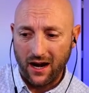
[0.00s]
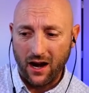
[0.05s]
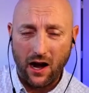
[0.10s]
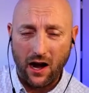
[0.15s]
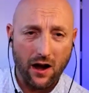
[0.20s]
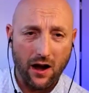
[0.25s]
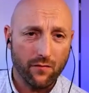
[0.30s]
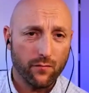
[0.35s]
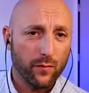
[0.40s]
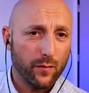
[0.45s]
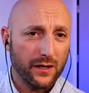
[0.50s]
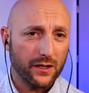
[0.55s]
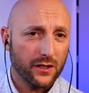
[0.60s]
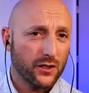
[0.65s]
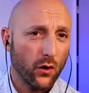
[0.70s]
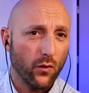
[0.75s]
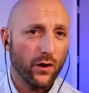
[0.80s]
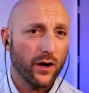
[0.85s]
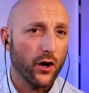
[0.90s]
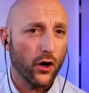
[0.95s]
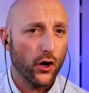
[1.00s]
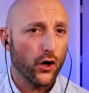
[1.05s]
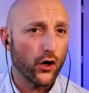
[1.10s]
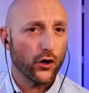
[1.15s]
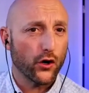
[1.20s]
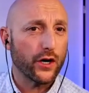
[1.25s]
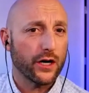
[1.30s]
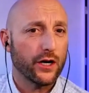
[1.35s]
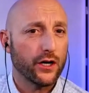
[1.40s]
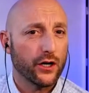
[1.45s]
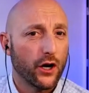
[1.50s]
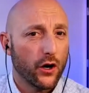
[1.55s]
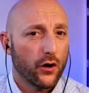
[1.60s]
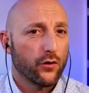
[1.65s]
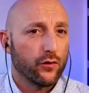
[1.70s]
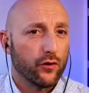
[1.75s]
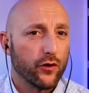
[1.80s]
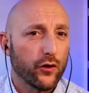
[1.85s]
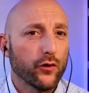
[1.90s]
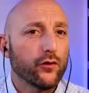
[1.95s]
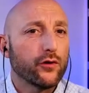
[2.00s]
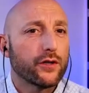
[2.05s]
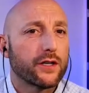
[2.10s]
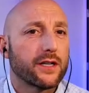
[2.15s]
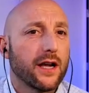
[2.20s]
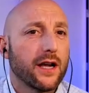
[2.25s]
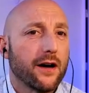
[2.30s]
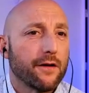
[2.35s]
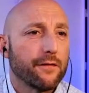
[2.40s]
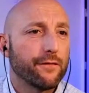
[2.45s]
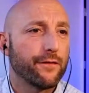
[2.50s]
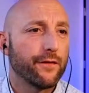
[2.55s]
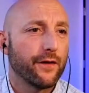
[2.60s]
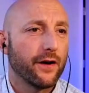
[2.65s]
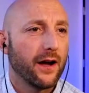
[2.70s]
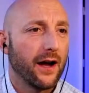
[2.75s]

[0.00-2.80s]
everybody's so in a hurry to go do stuff,